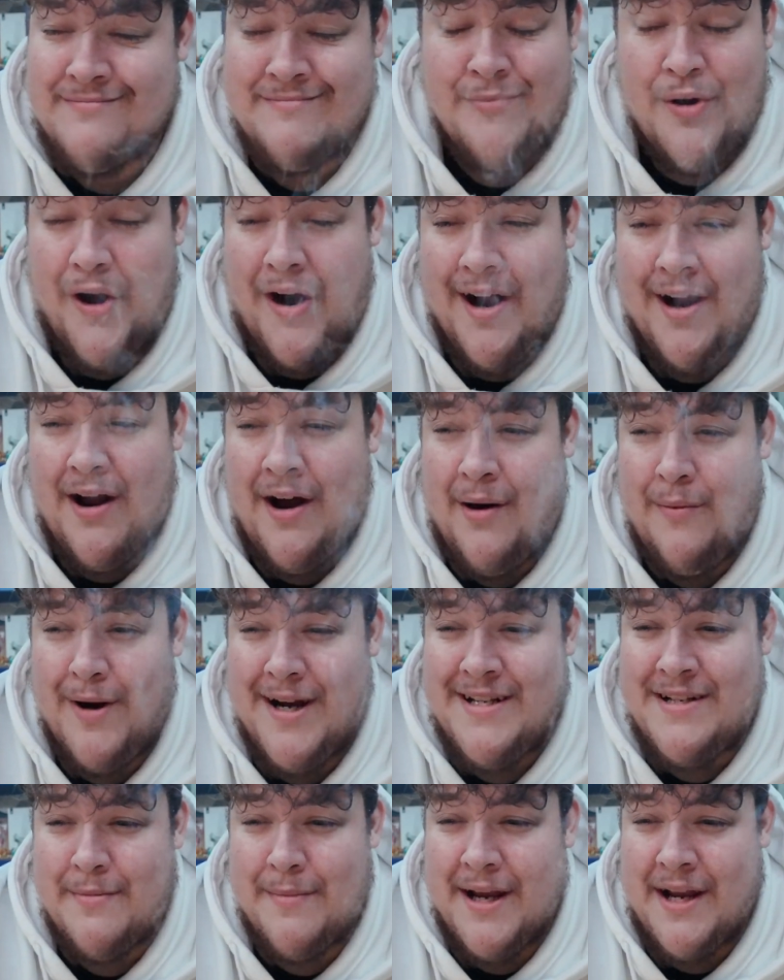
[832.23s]
Bro, I can't
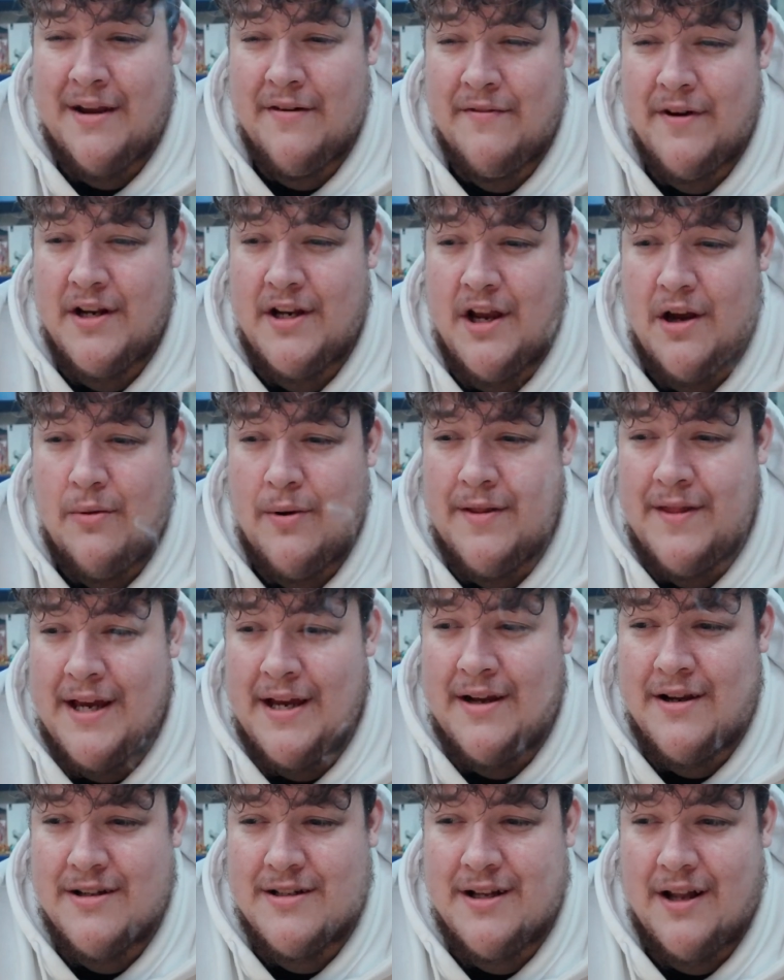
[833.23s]
wait to make a video with
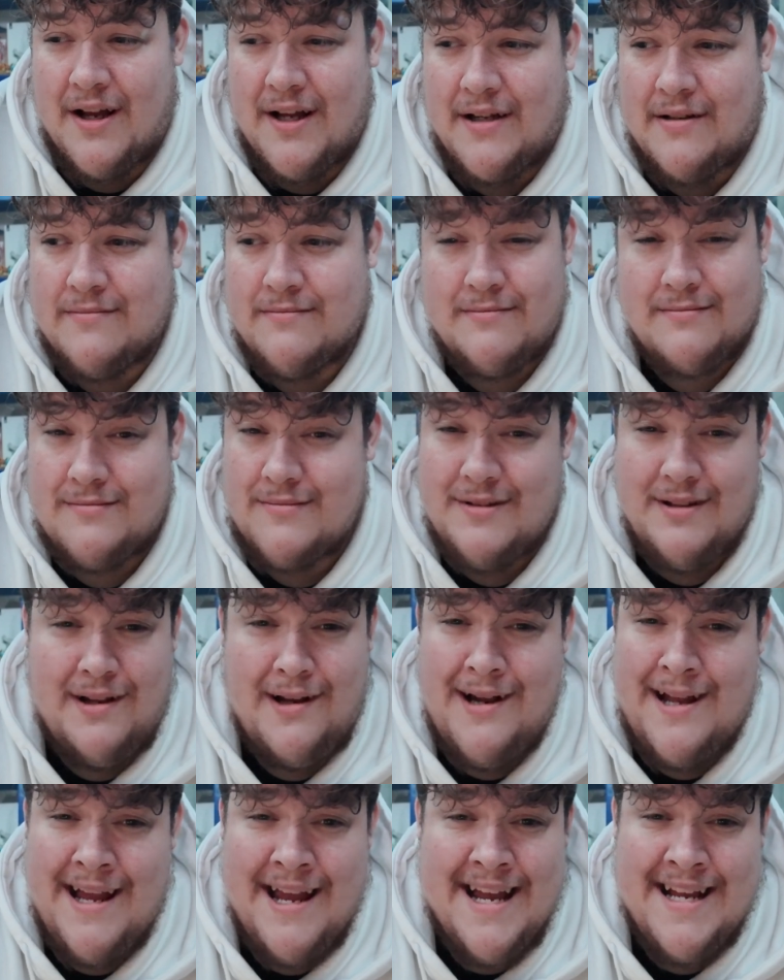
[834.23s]
it, because, like,
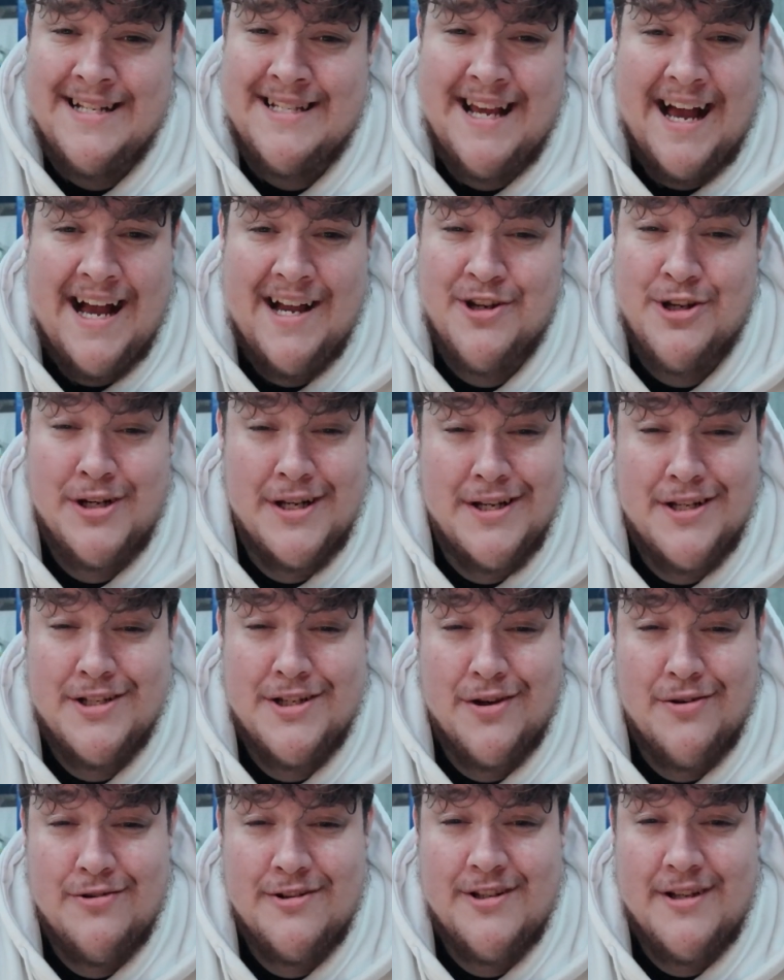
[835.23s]
it's actually
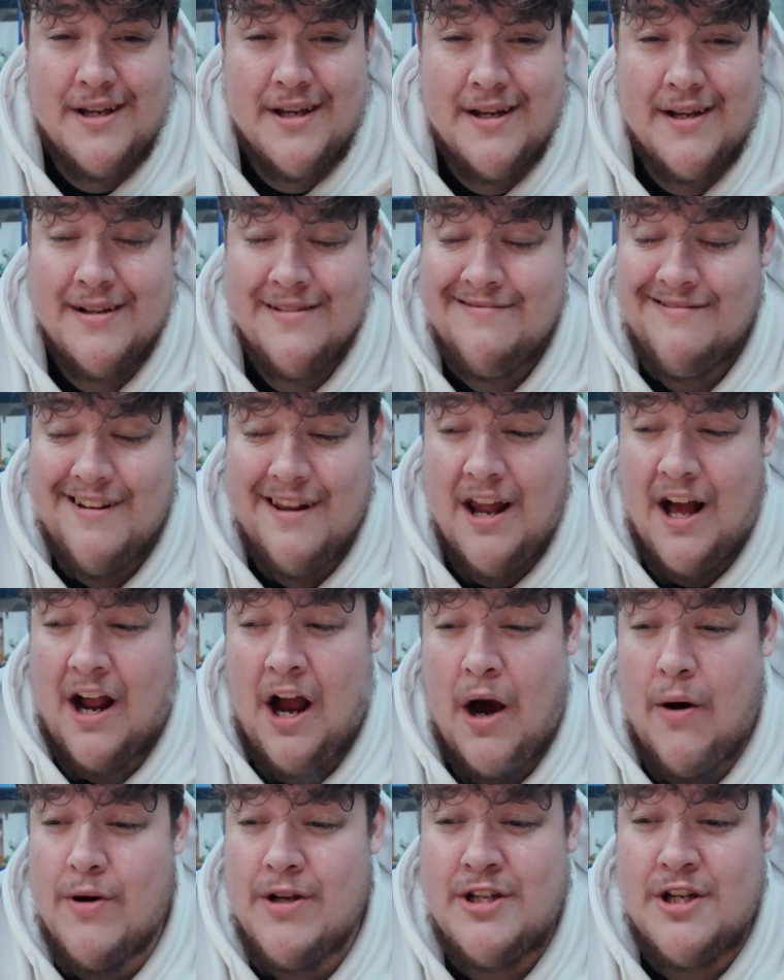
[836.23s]
so sick. Like,
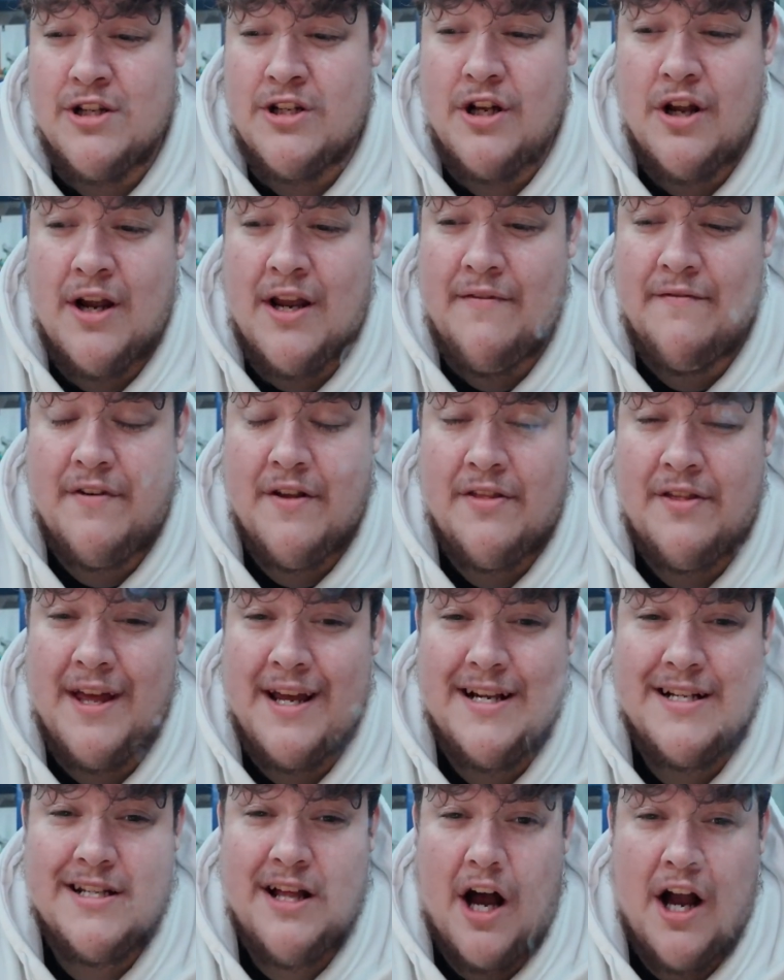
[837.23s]
I was just looking for
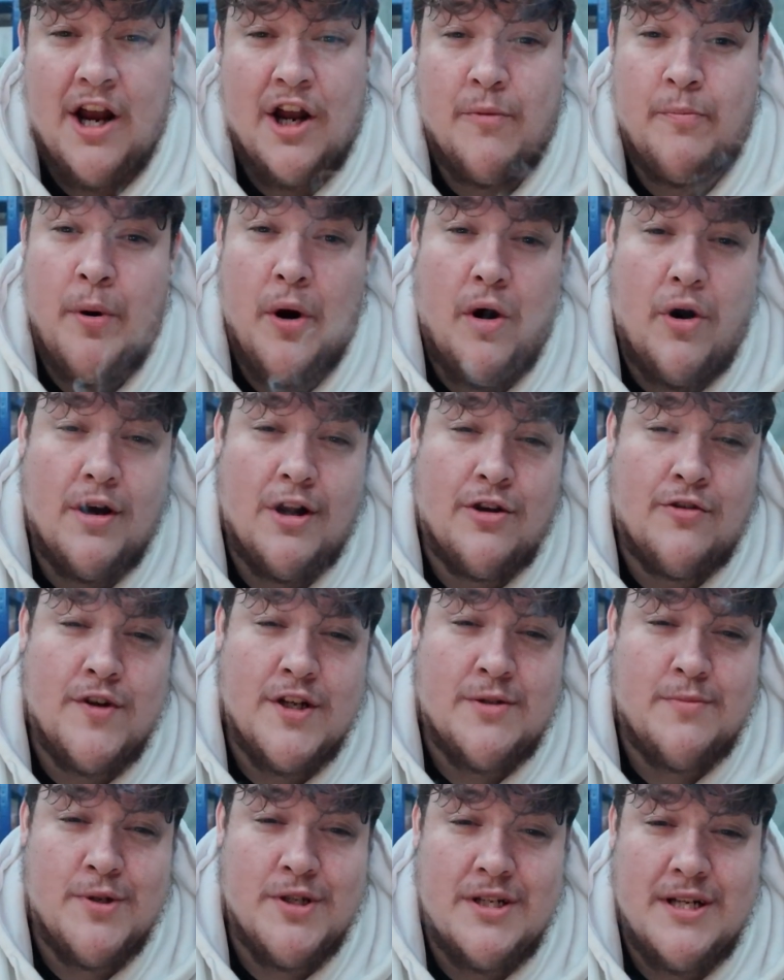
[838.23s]
things that I could put on a
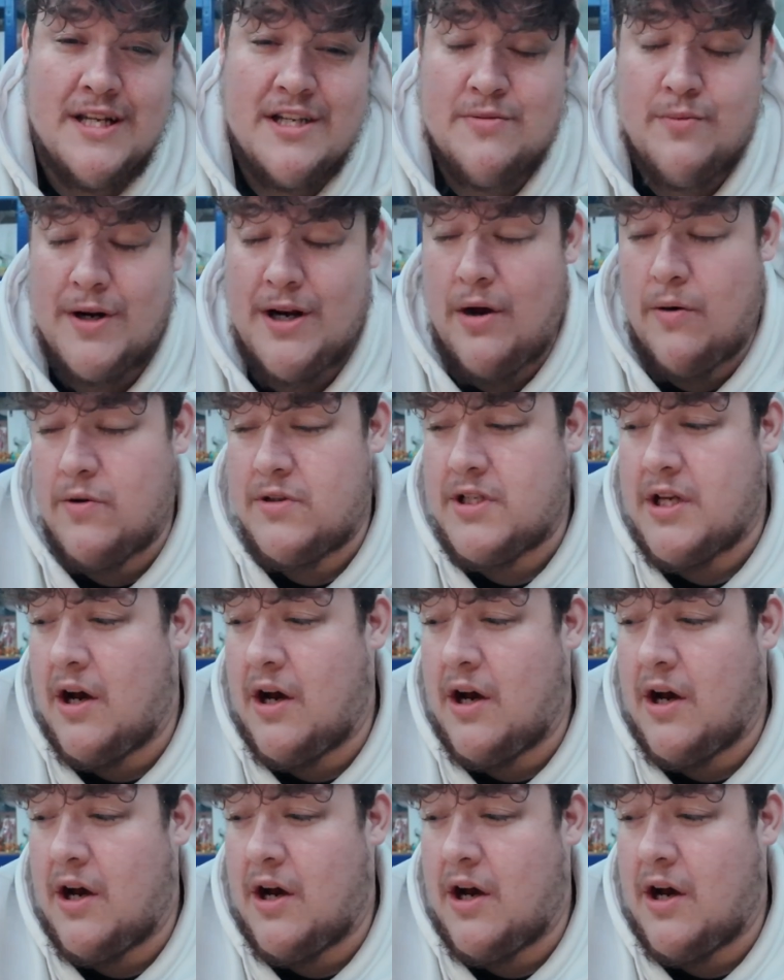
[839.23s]
Christmas list when I was